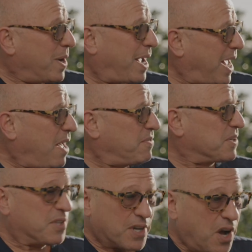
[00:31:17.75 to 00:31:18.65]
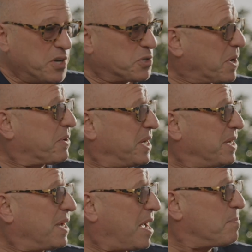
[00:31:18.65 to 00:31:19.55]
I haven't. To the contrary,
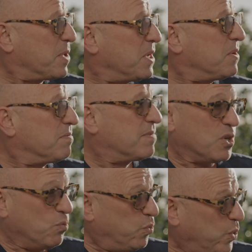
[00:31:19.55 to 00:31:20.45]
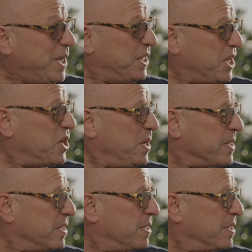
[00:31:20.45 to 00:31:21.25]
I've been really good.